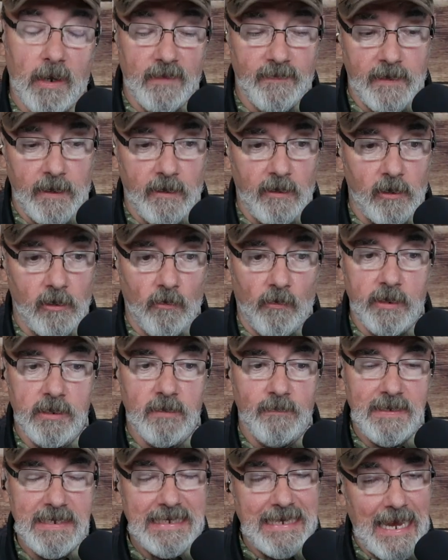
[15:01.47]
and there are going
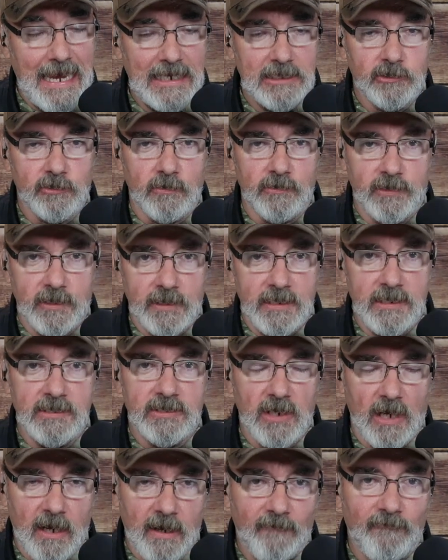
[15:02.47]
to be
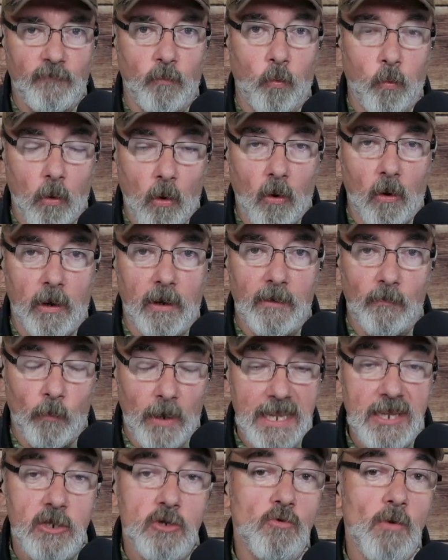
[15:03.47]
casualties of war.
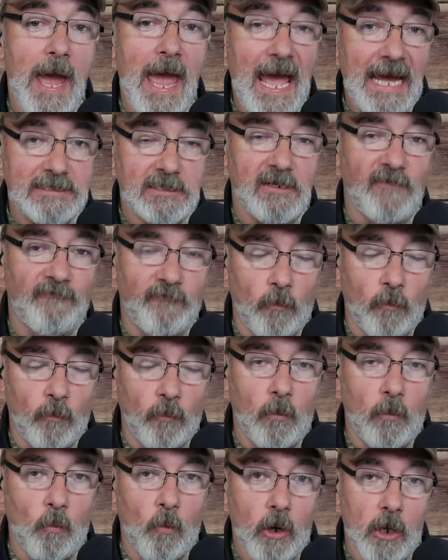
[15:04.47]
When you ask for
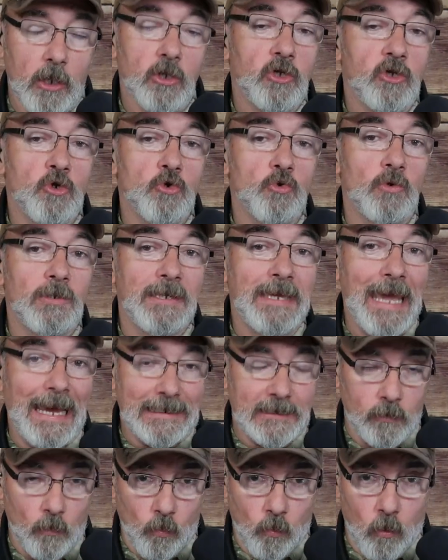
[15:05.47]
war, you
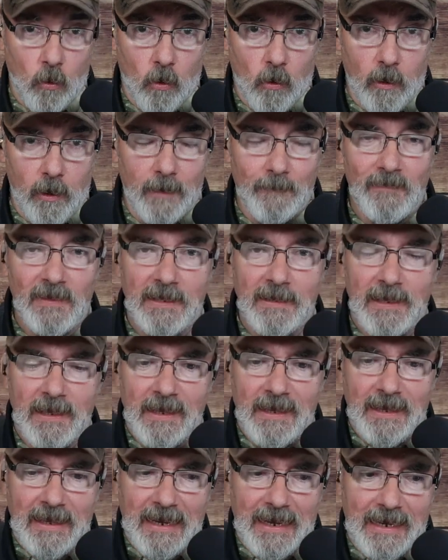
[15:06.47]
get war.
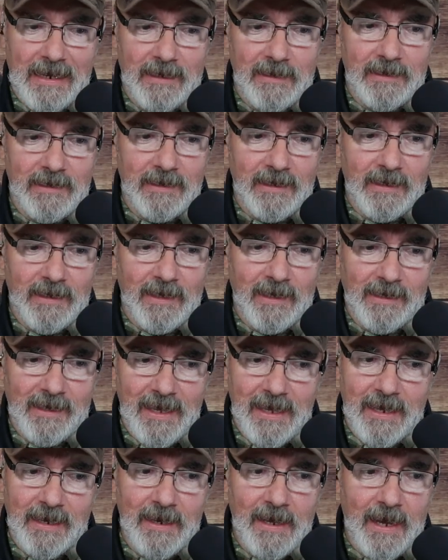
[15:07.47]
And
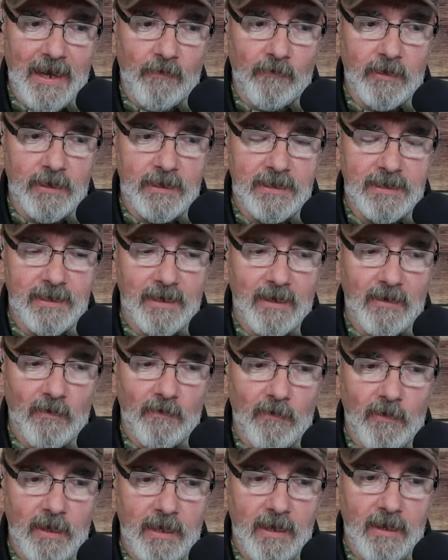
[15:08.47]
again, I would,
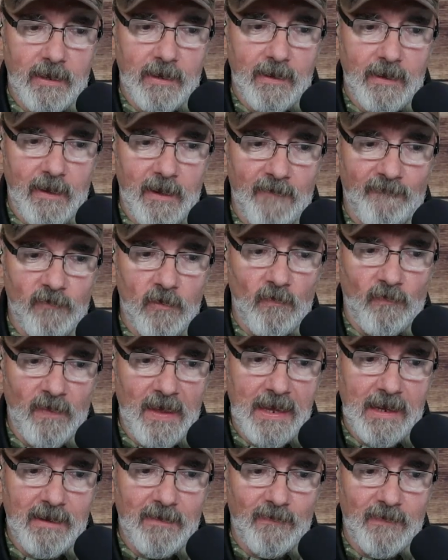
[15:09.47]
if you
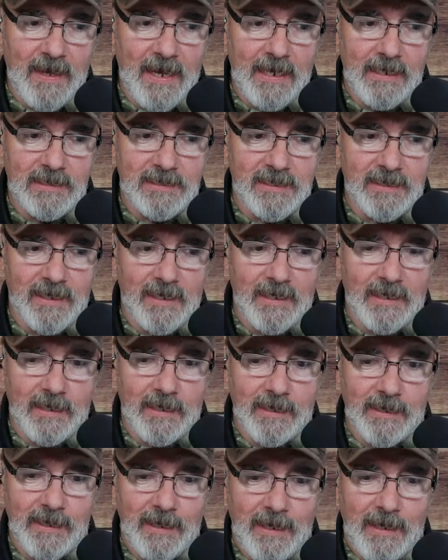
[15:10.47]
think that